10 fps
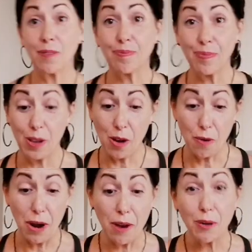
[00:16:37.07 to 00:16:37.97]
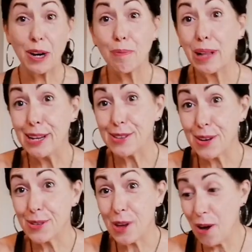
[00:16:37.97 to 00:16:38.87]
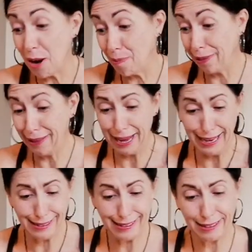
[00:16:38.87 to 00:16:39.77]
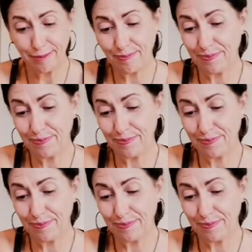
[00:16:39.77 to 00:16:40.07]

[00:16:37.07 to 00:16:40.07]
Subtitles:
All right, we're going to place those on a plate.